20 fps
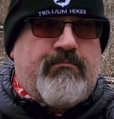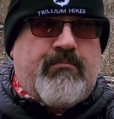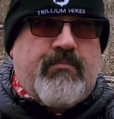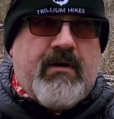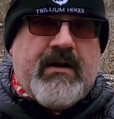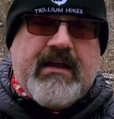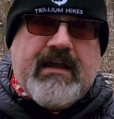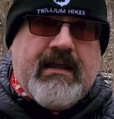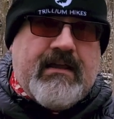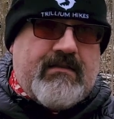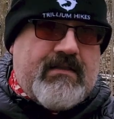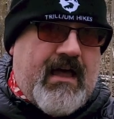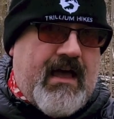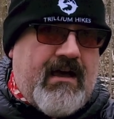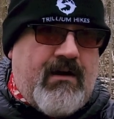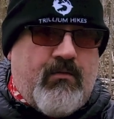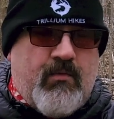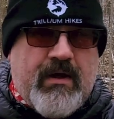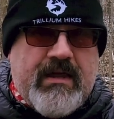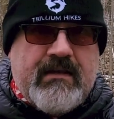breaking
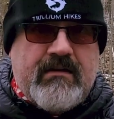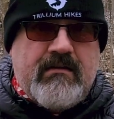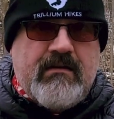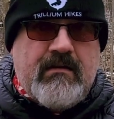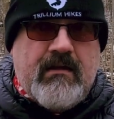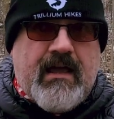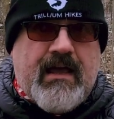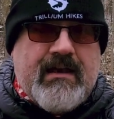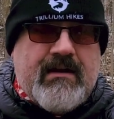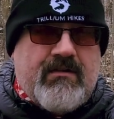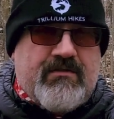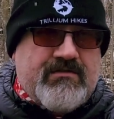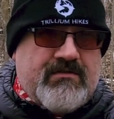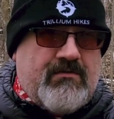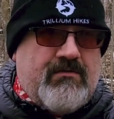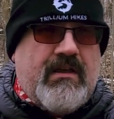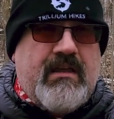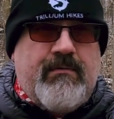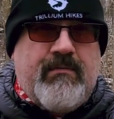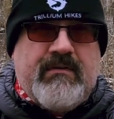that wind and also
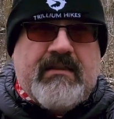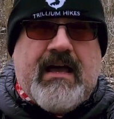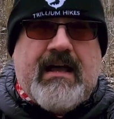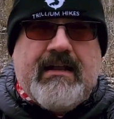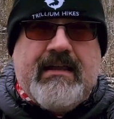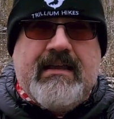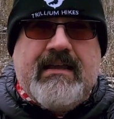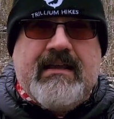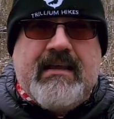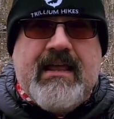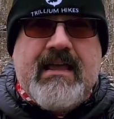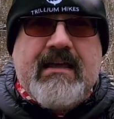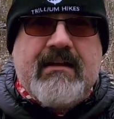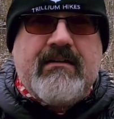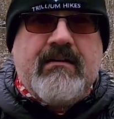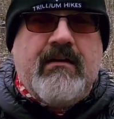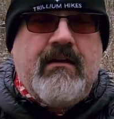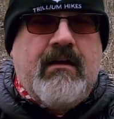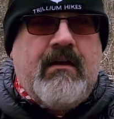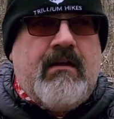keeping that heat
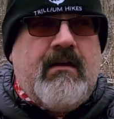in.